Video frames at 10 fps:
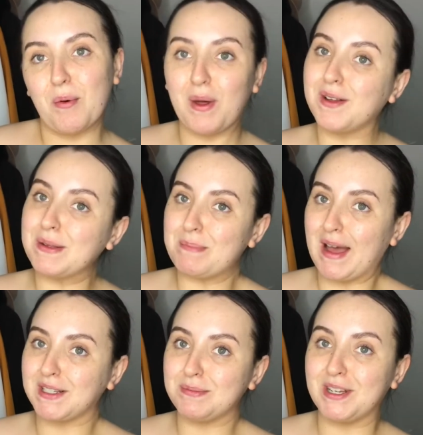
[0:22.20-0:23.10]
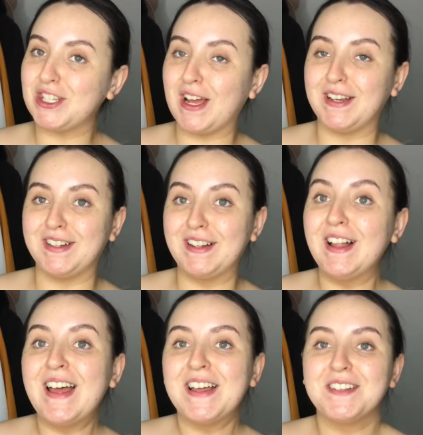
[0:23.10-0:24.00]
welcome back to my channel.
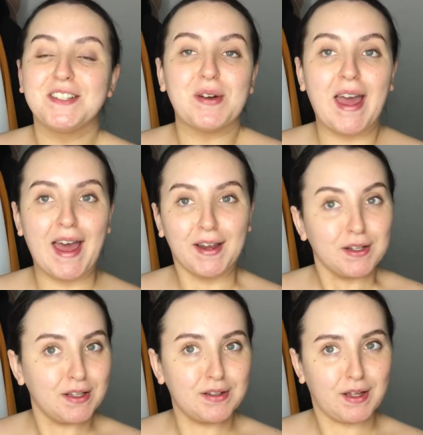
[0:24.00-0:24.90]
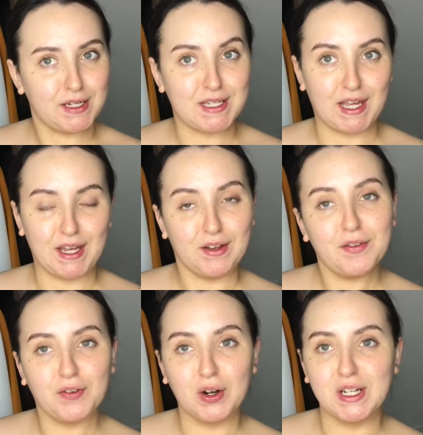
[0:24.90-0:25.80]
So I had a little idea
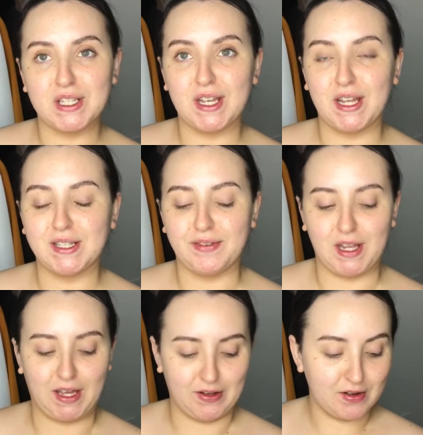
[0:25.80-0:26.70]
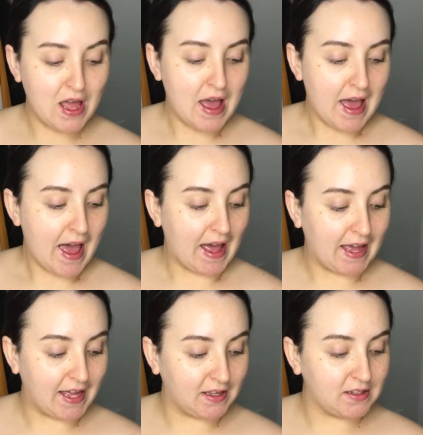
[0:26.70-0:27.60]
for today's video
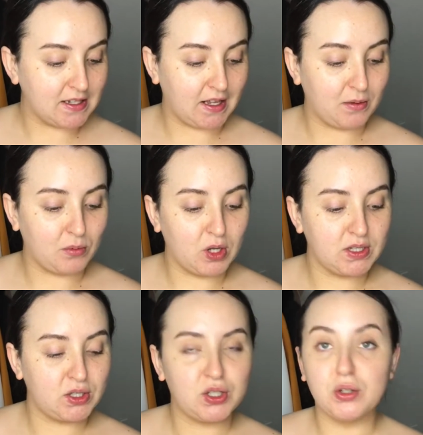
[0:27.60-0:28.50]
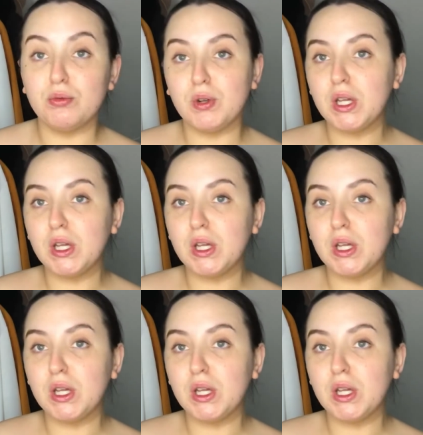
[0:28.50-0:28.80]
and it was to